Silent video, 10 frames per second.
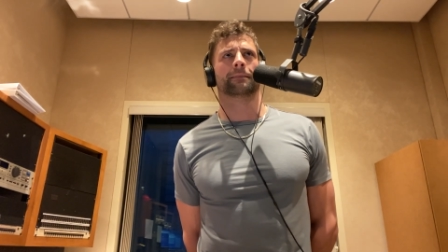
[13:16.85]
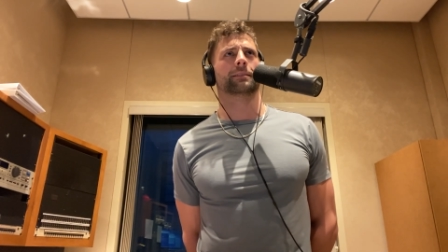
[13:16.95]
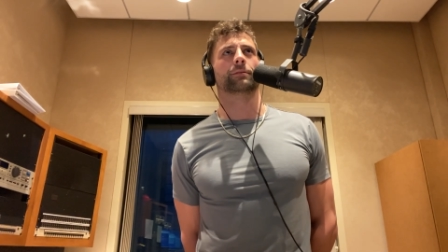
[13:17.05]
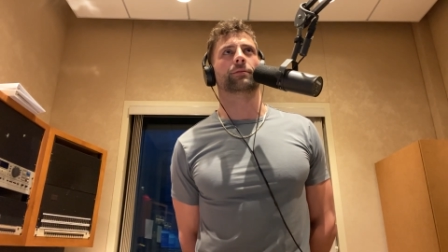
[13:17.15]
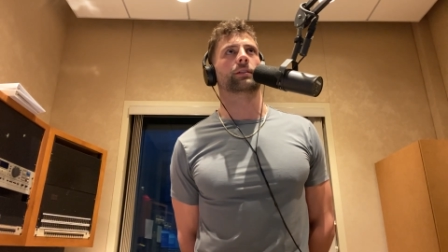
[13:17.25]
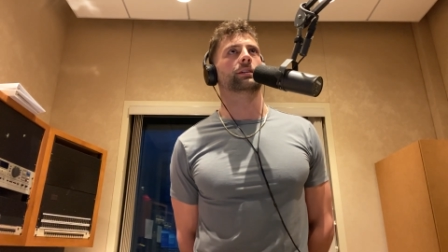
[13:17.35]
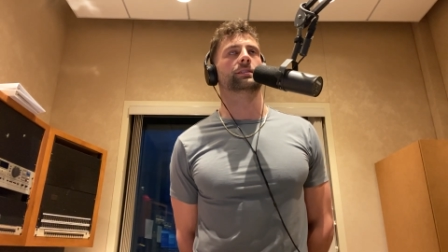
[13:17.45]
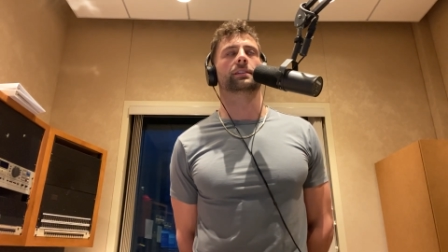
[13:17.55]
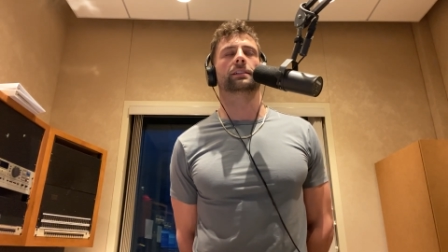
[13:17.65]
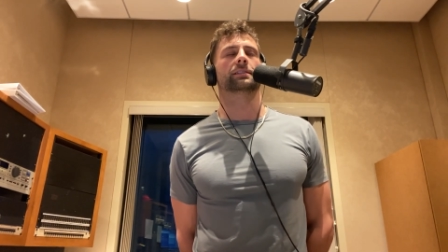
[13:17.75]
The
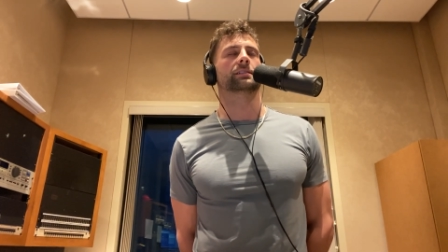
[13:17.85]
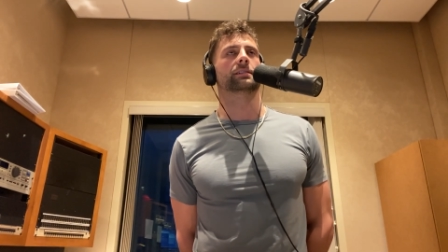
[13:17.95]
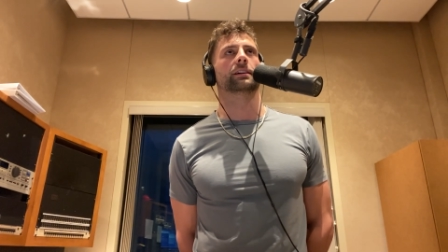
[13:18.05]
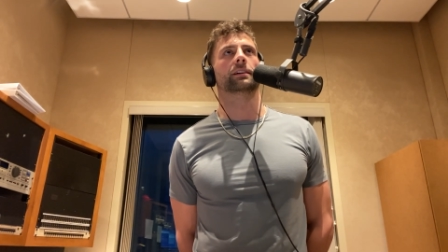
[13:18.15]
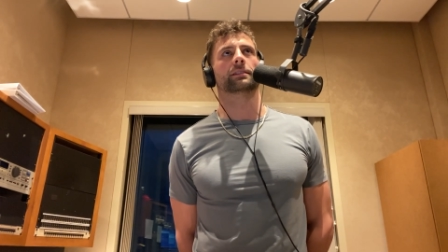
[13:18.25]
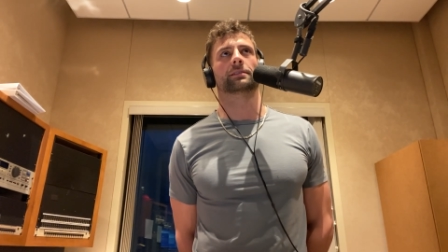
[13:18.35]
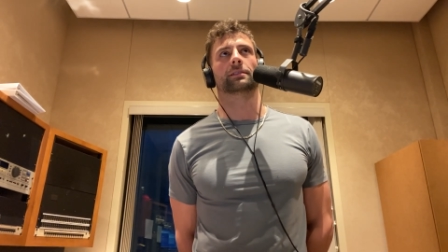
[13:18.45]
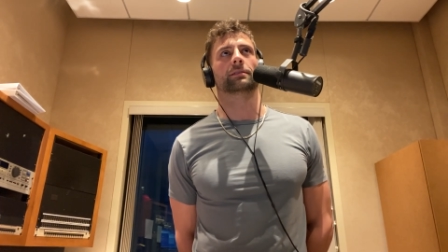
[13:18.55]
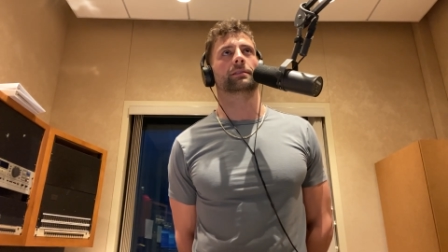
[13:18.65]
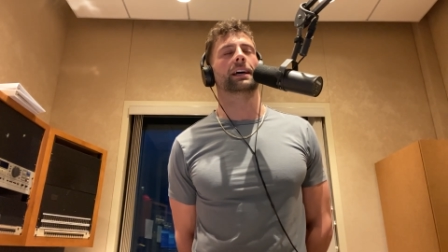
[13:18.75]
first, it sucks,
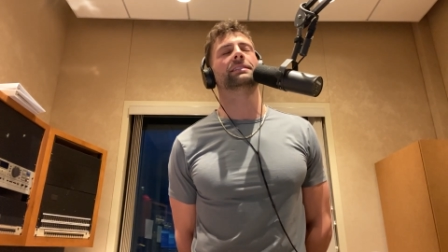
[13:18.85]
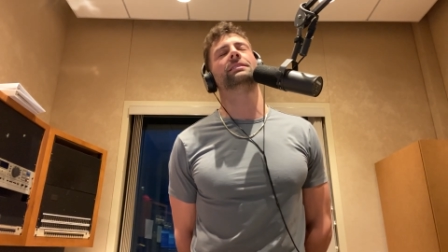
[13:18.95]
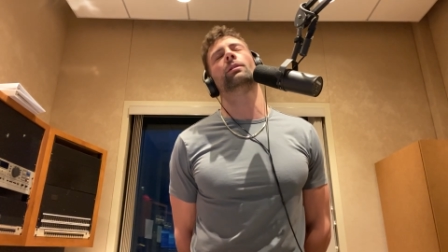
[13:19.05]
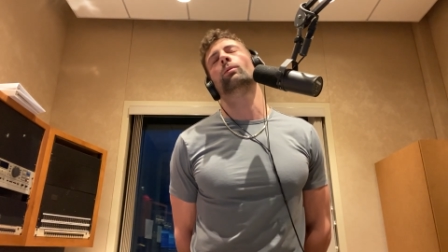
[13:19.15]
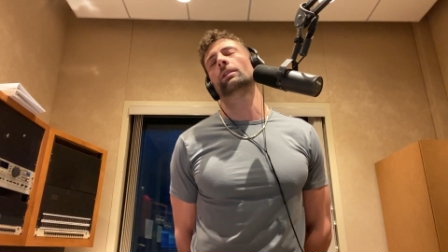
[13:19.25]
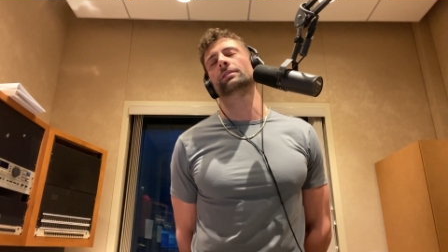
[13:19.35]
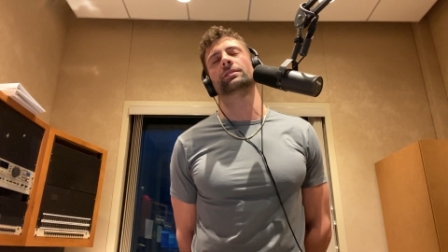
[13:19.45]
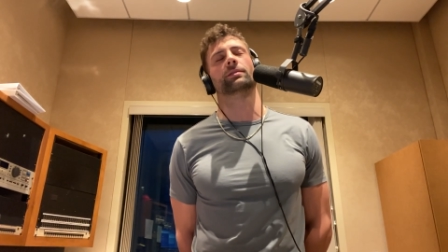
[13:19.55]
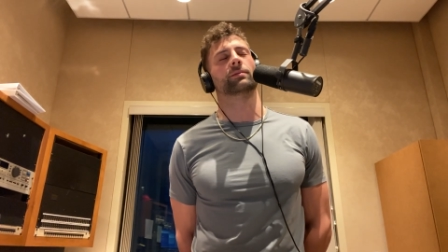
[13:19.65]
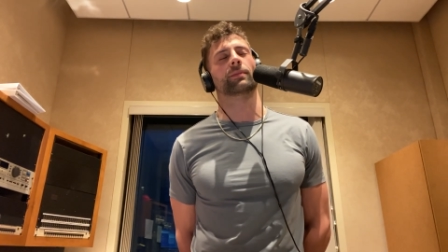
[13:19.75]
dude. That's the worst